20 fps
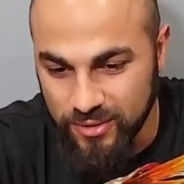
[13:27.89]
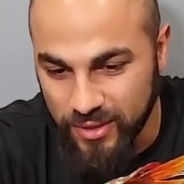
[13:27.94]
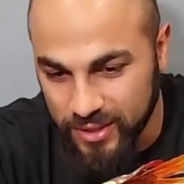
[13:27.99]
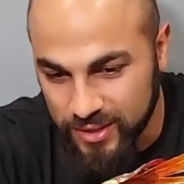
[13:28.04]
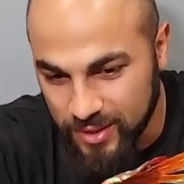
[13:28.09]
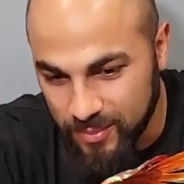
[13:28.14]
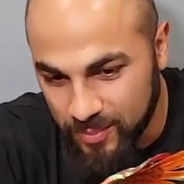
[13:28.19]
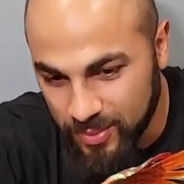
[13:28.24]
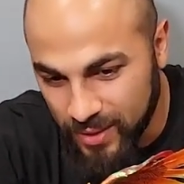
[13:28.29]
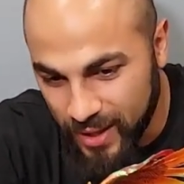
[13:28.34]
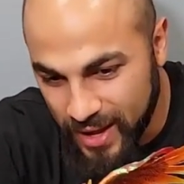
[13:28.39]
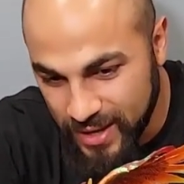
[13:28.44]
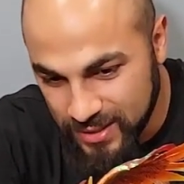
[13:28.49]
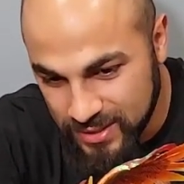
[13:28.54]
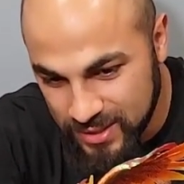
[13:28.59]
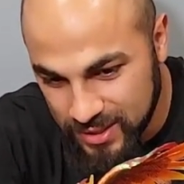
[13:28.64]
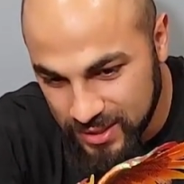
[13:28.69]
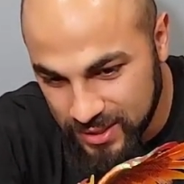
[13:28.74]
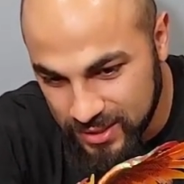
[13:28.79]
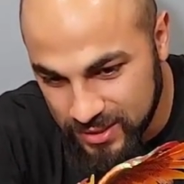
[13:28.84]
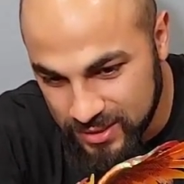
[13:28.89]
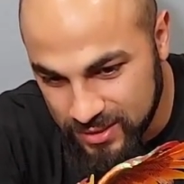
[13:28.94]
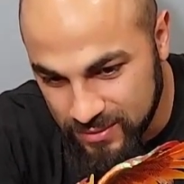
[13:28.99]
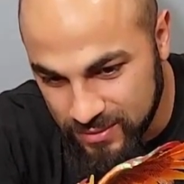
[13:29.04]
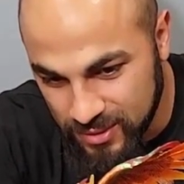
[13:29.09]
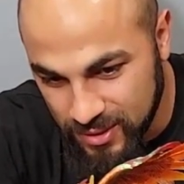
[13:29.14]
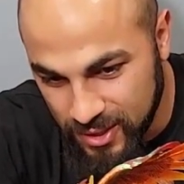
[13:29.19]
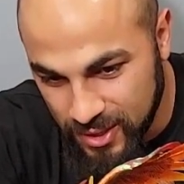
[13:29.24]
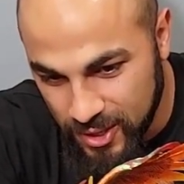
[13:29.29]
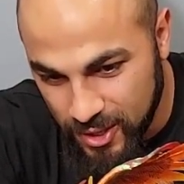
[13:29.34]
like, the plastic is
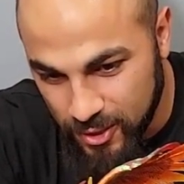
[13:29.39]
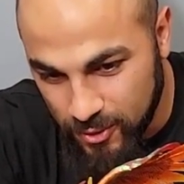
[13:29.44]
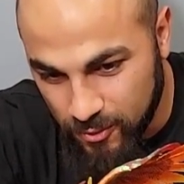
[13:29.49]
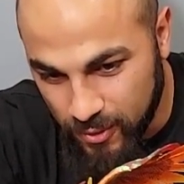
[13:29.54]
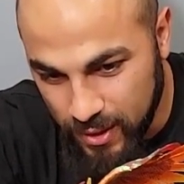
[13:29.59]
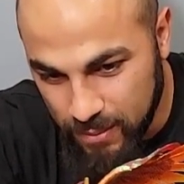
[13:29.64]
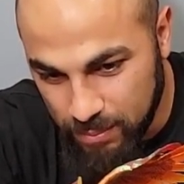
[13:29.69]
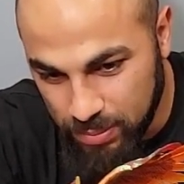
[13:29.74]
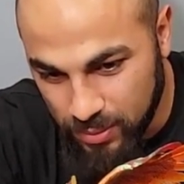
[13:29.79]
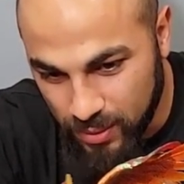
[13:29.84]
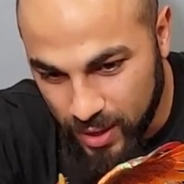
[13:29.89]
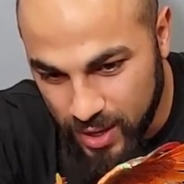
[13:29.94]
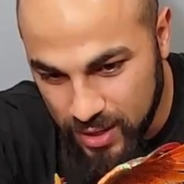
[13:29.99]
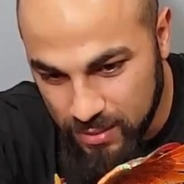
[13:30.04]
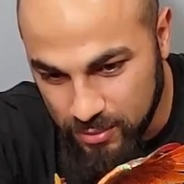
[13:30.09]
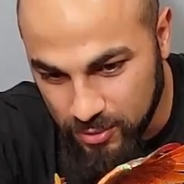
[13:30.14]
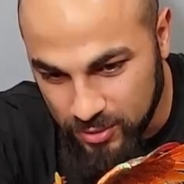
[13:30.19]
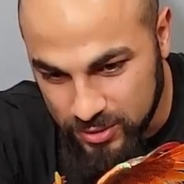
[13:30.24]
quite pliable.